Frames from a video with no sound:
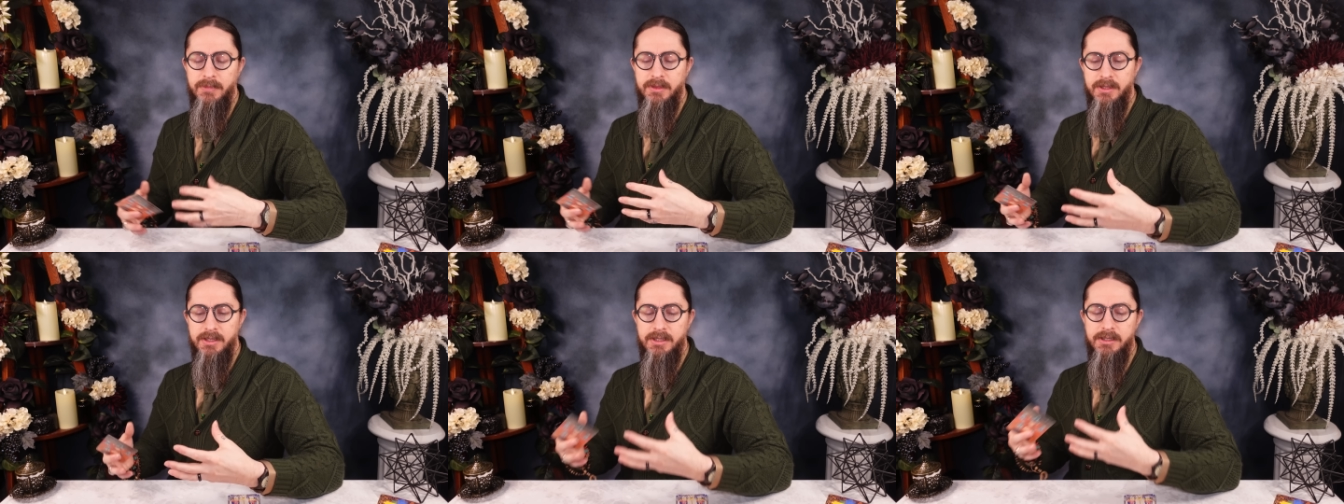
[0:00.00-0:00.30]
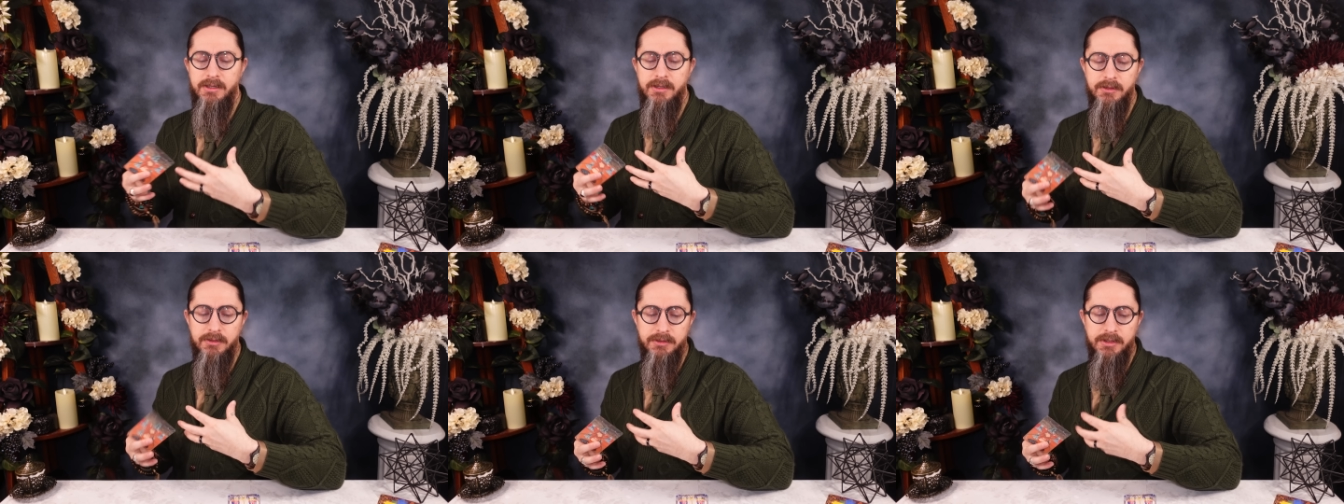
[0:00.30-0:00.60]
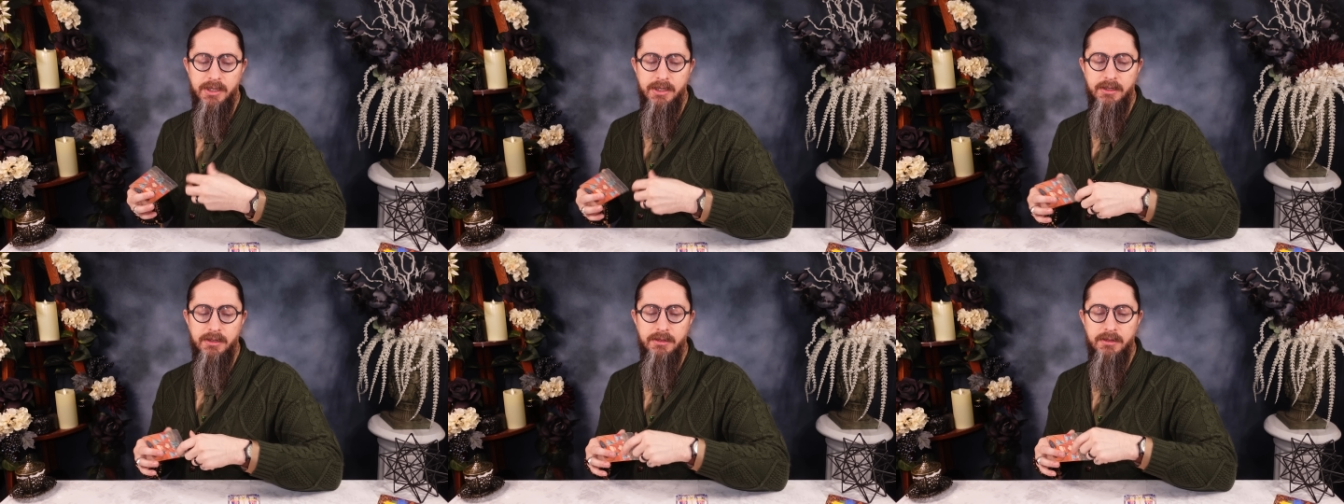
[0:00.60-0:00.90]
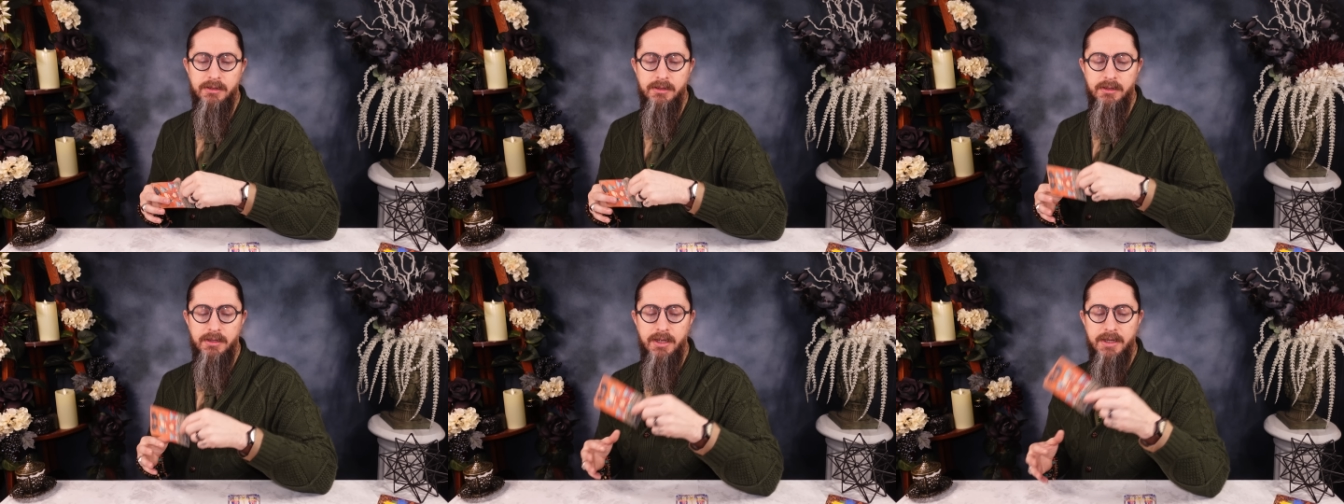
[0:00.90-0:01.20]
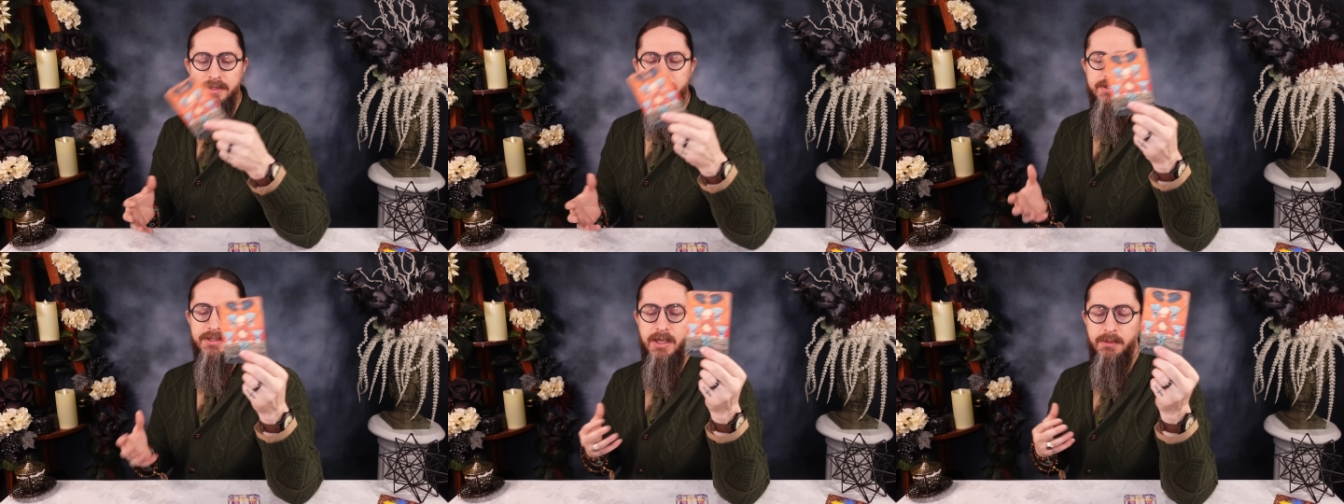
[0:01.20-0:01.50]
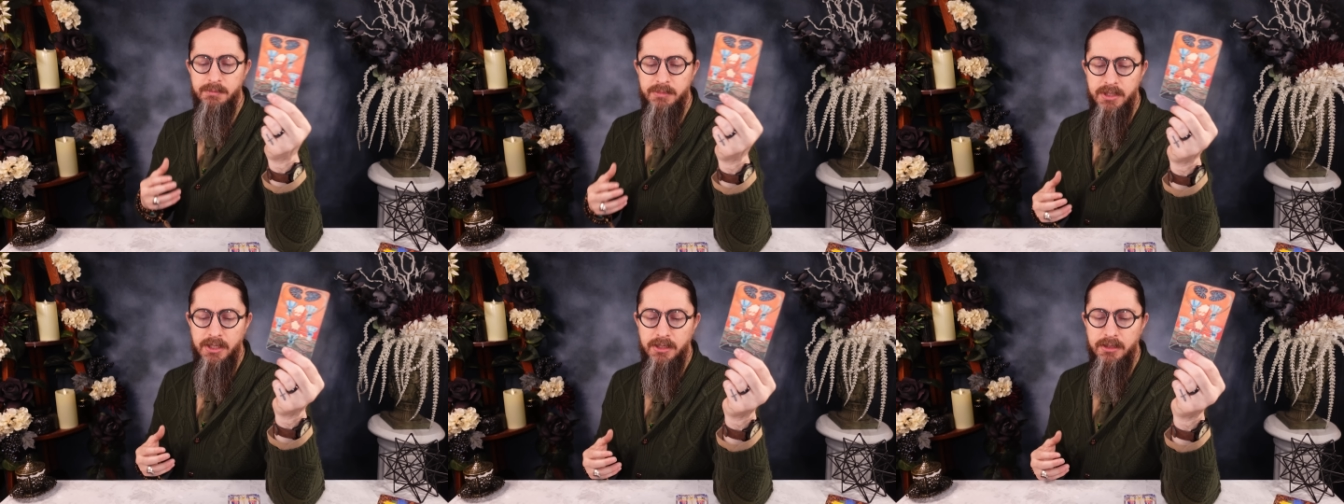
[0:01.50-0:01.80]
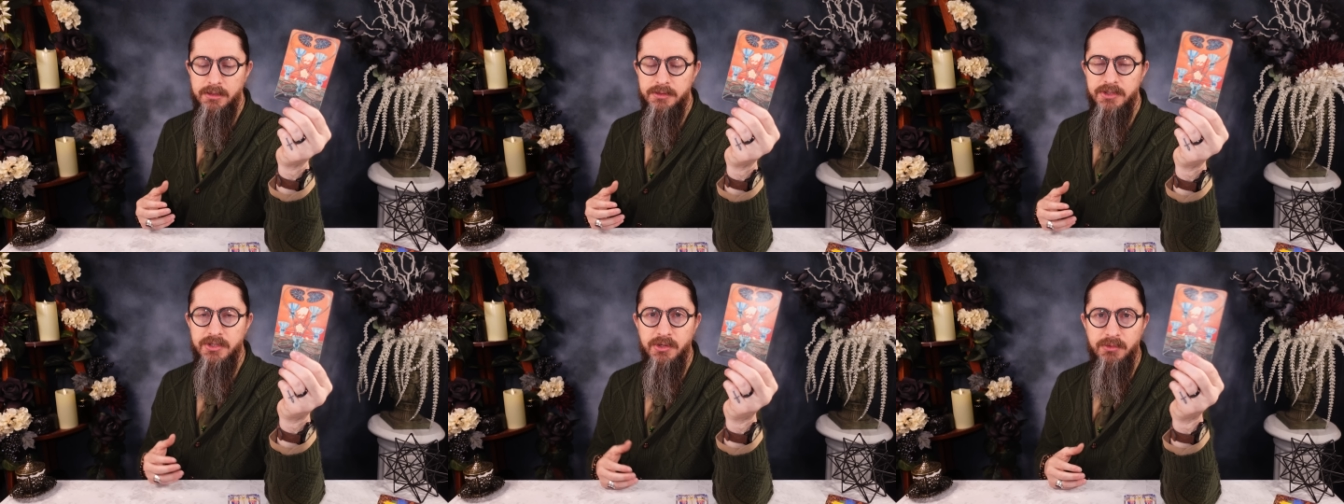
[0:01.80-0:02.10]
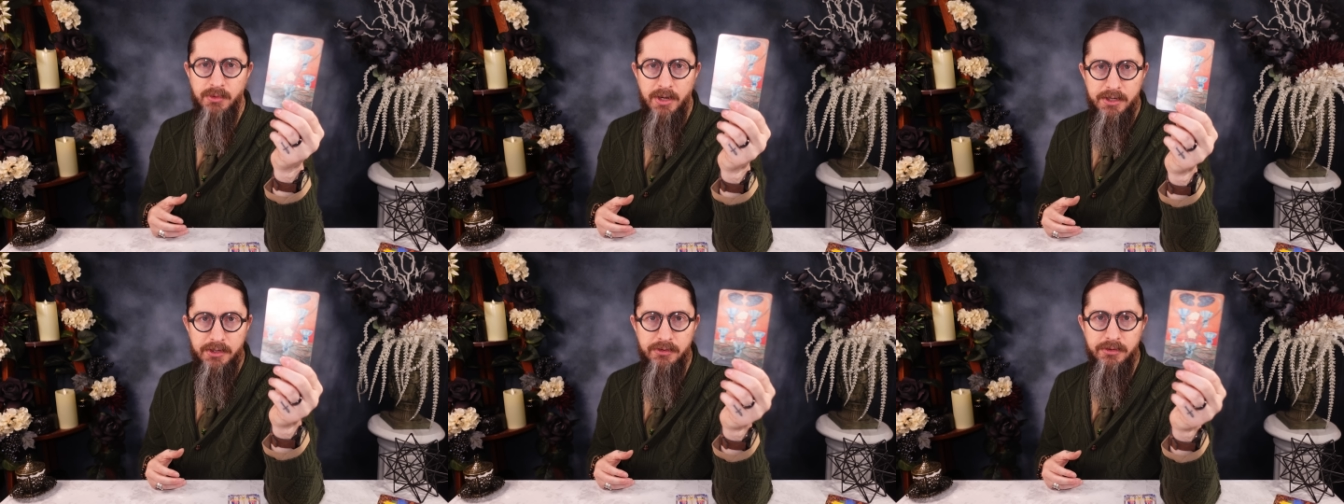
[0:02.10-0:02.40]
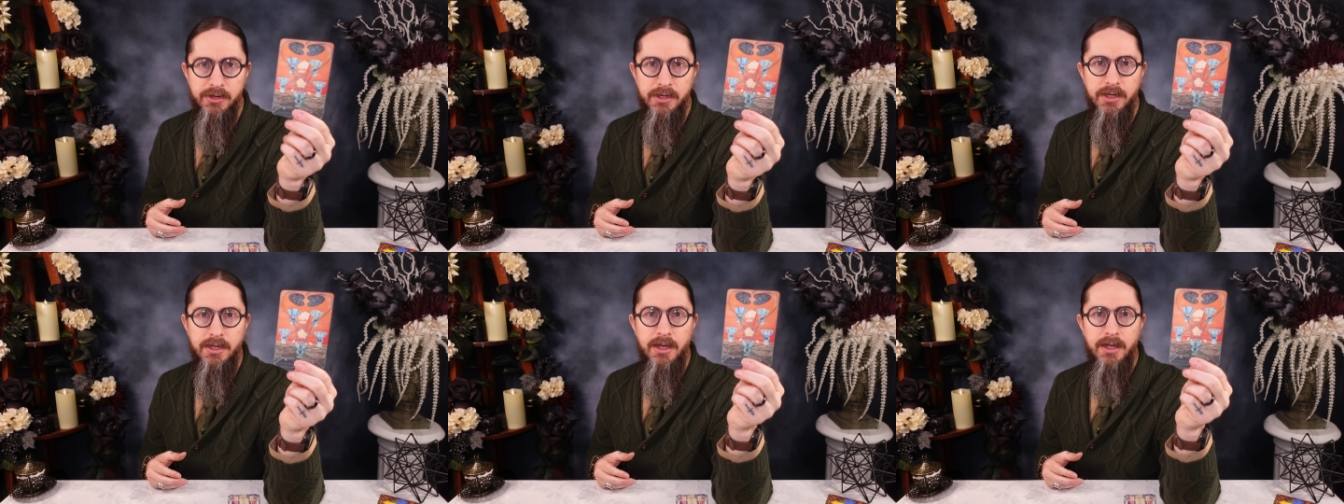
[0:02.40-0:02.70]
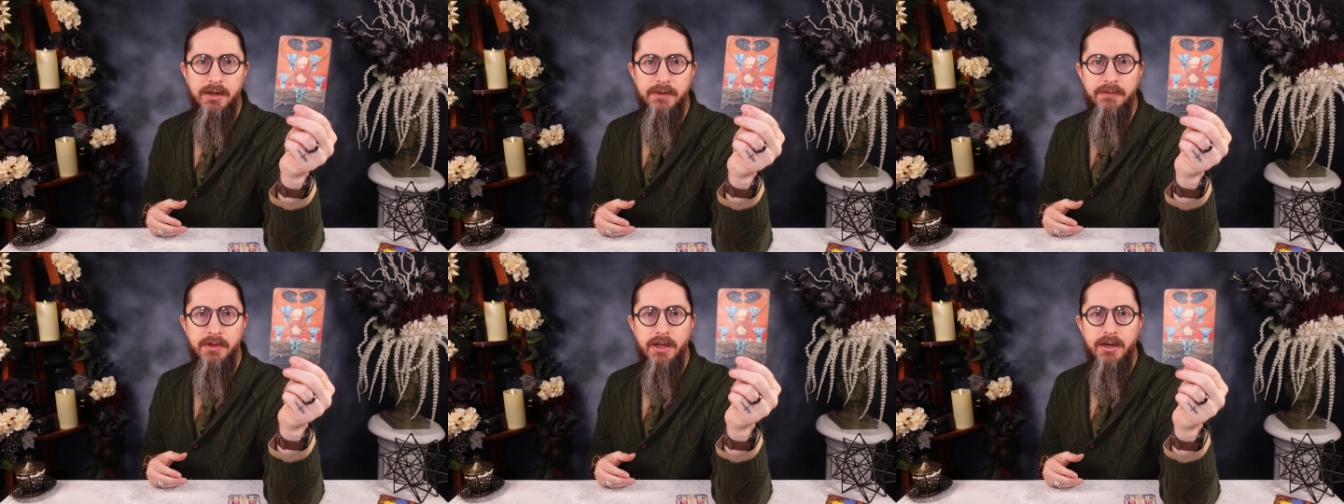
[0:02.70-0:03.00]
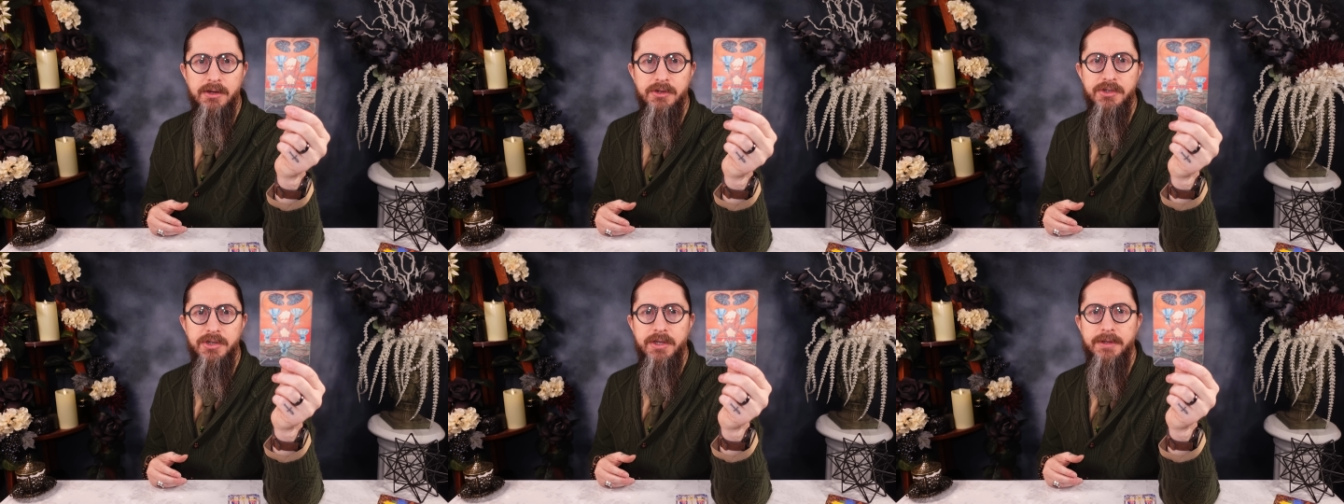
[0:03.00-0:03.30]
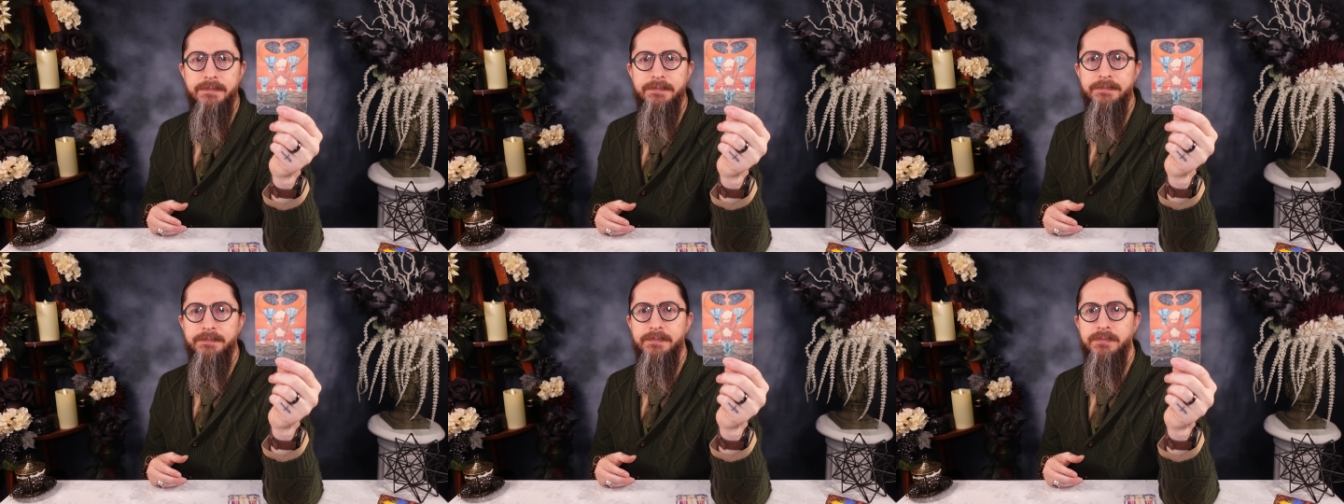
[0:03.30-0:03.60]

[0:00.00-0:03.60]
the yielding, accepting, surrendering kind of energy.